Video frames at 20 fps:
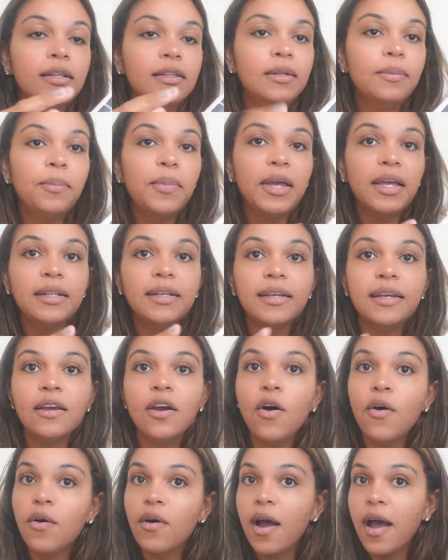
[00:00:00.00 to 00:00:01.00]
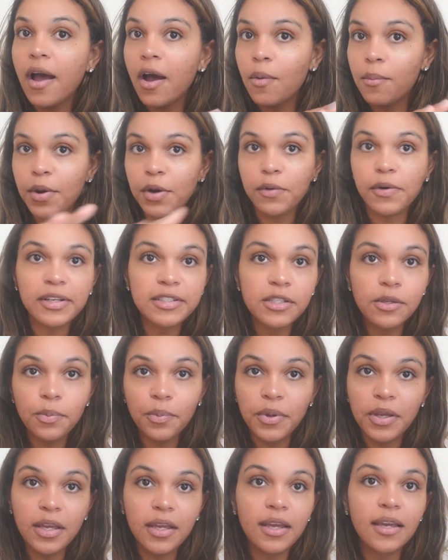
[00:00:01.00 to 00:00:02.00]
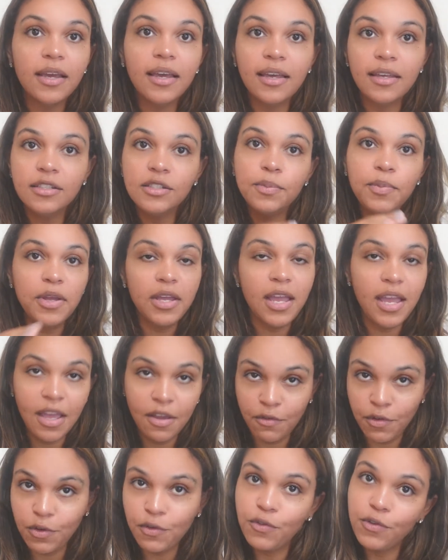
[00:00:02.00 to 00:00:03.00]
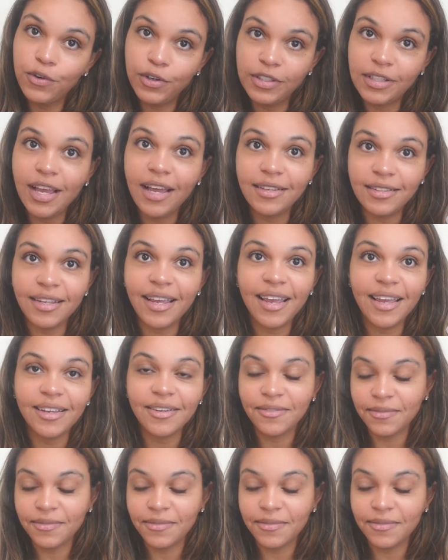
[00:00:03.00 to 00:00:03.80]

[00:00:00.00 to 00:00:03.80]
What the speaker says: depending on how my recipe is behaving for that day.